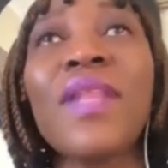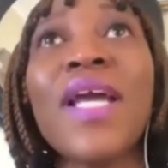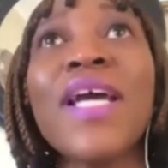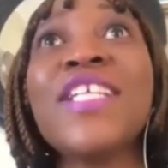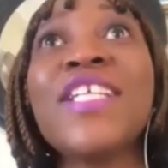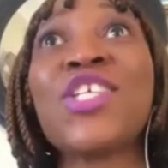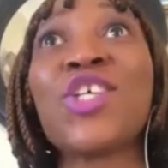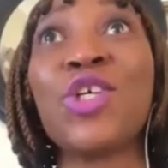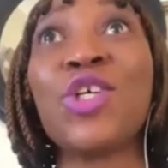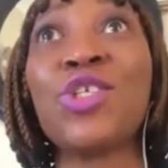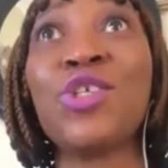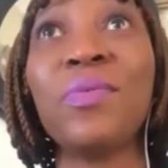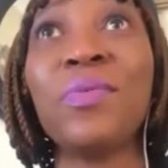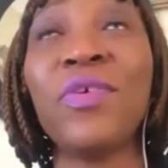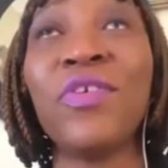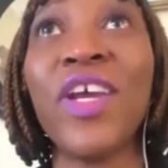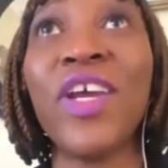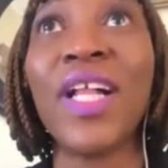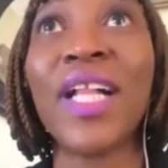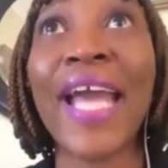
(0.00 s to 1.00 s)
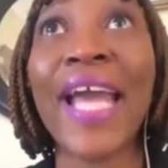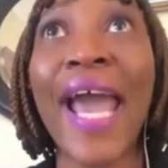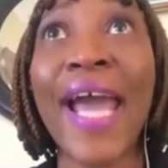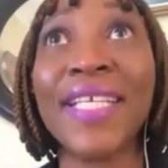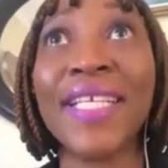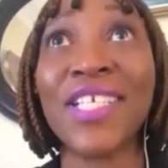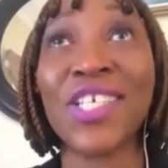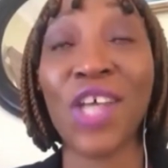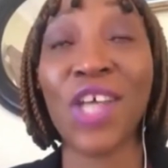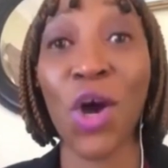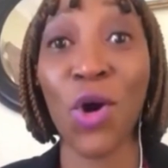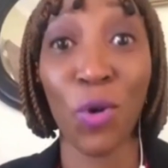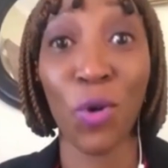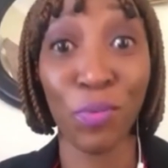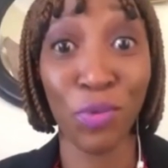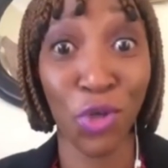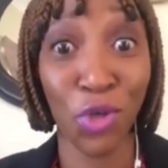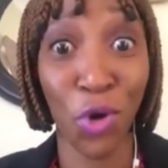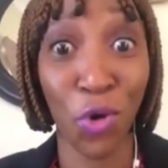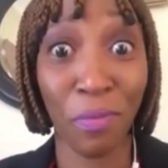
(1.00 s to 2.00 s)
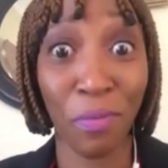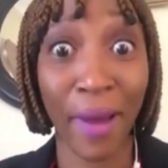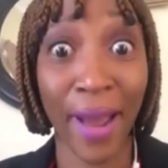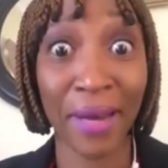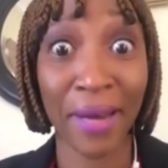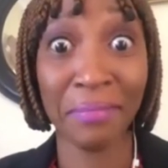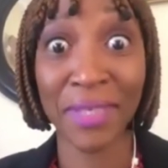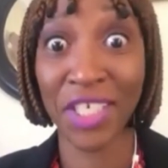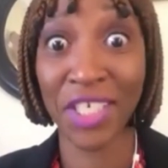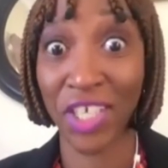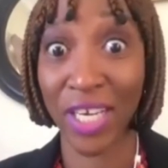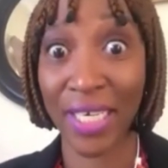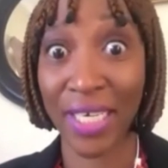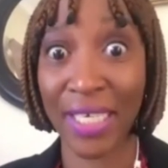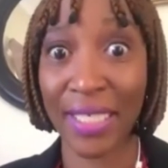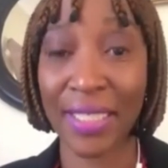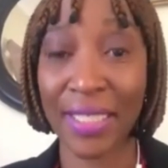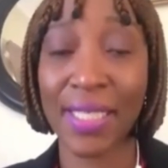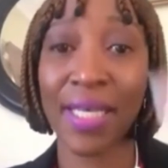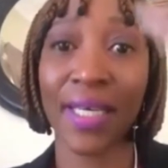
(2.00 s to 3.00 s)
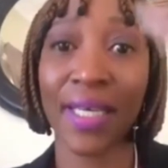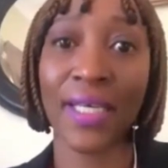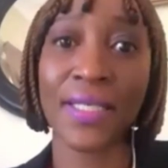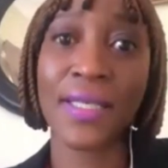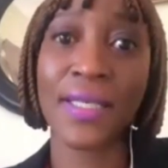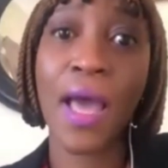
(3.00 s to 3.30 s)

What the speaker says: It's good to be real, Candice. I hope you don't mind me shedding tears.